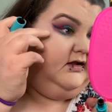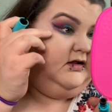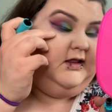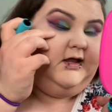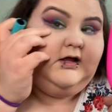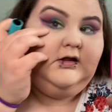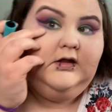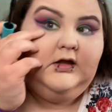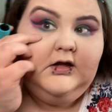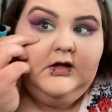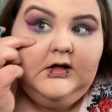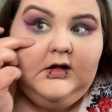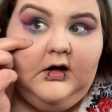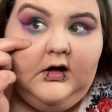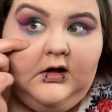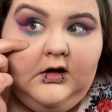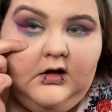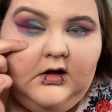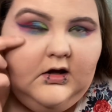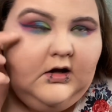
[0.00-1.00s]
Like look,
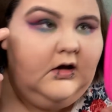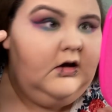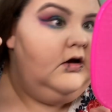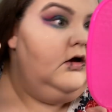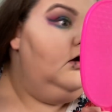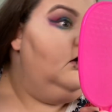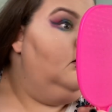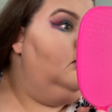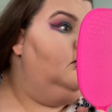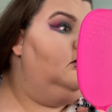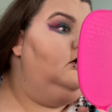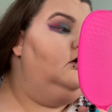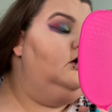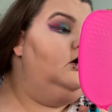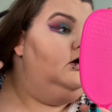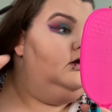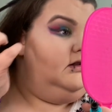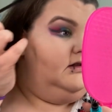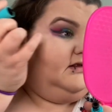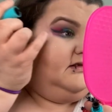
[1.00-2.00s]
oh
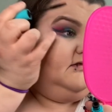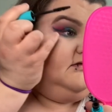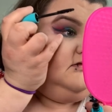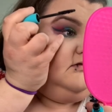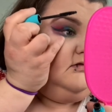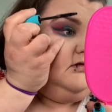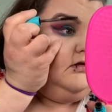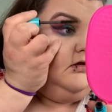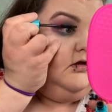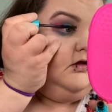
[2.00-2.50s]
goodness.